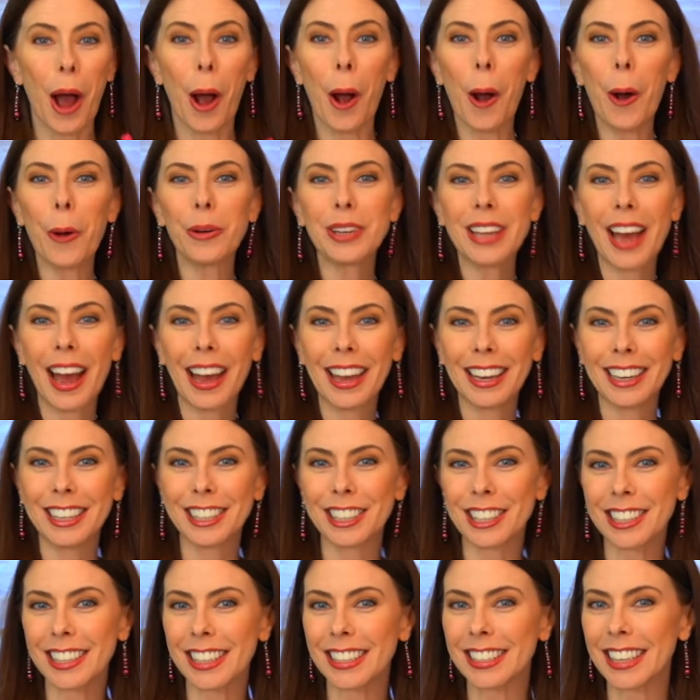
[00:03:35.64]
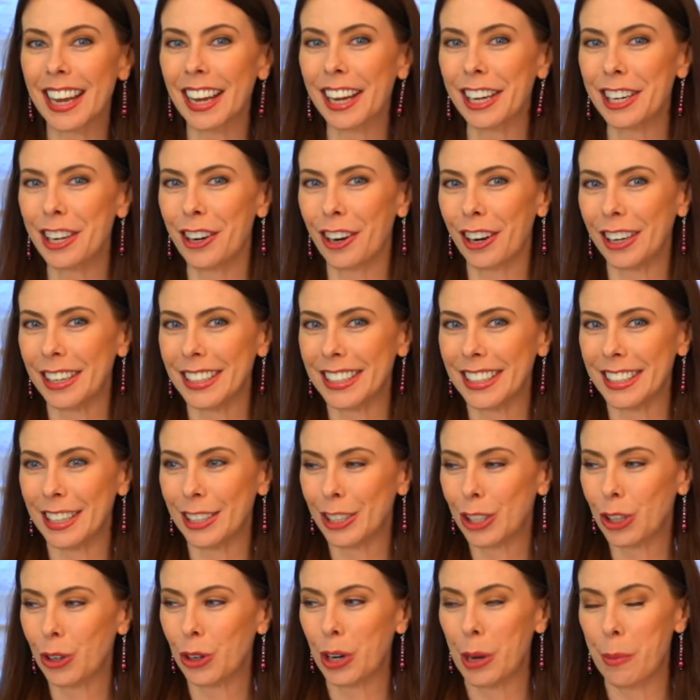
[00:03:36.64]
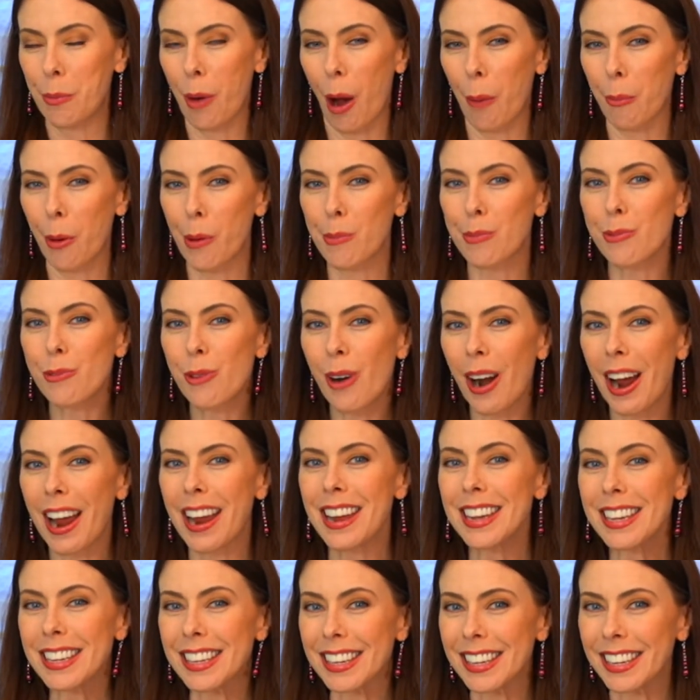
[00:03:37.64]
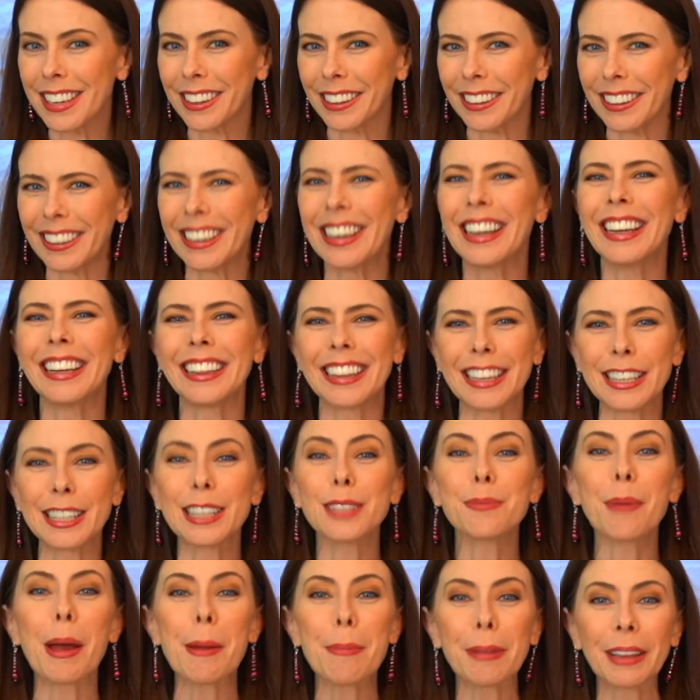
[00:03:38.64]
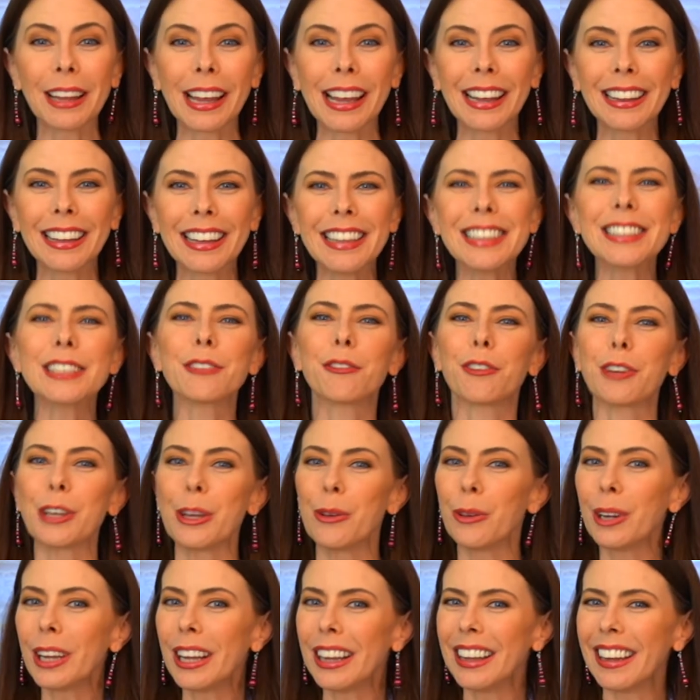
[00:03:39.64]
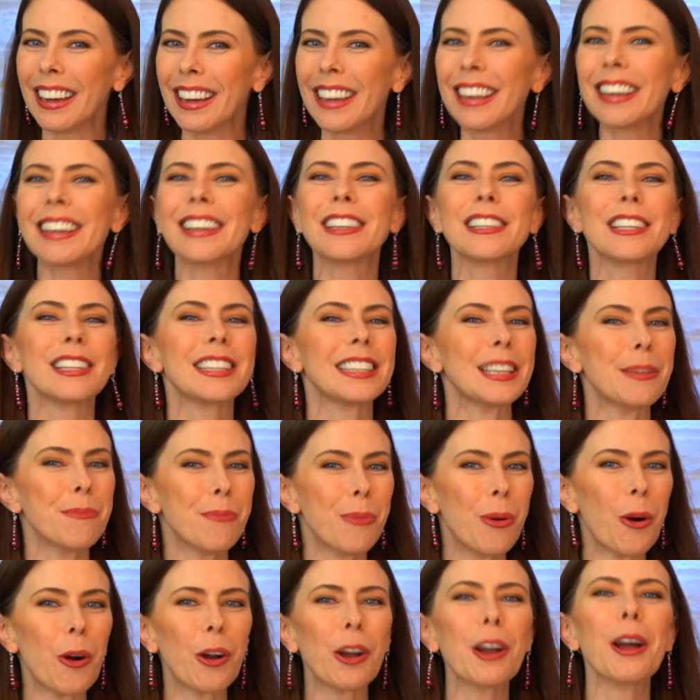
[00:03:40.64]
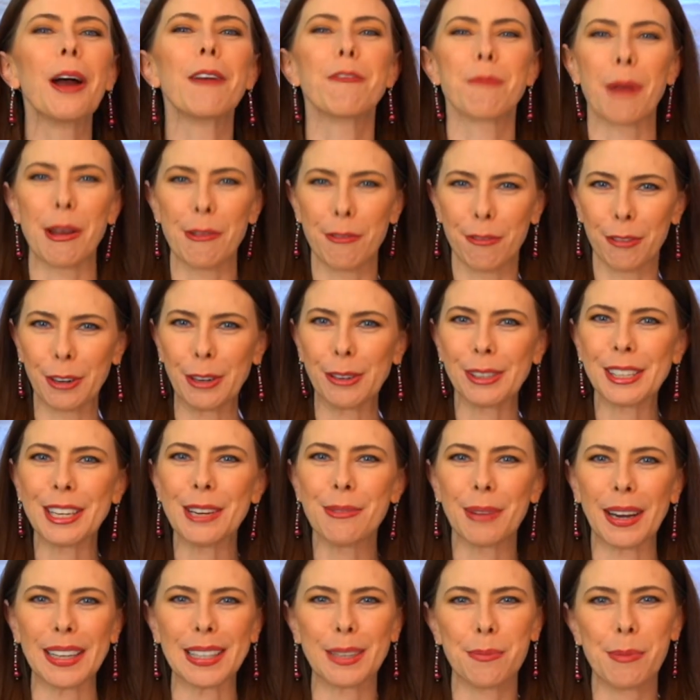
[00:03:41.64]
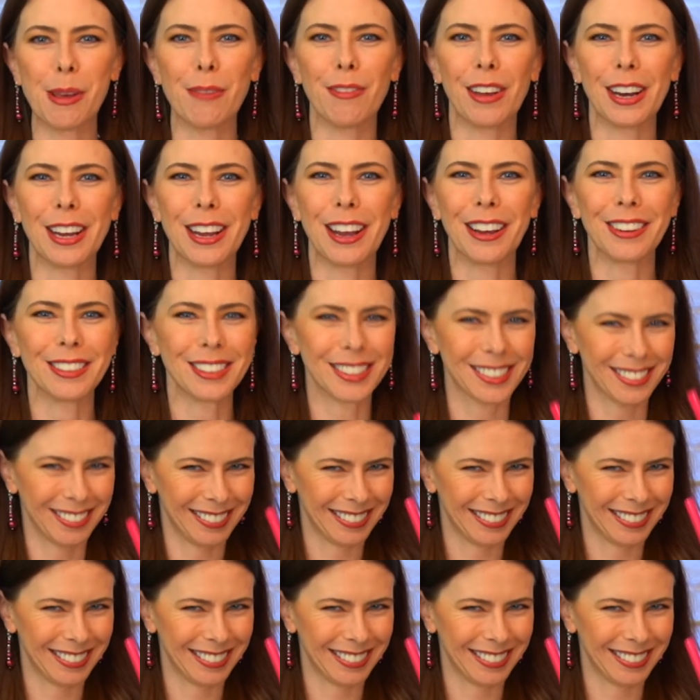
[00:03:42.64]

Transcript: Oh yeah, and in just a second, you're gonna see a screen pop up right here. This is my playlist for you to click to see more of my fruit tea recipe videos.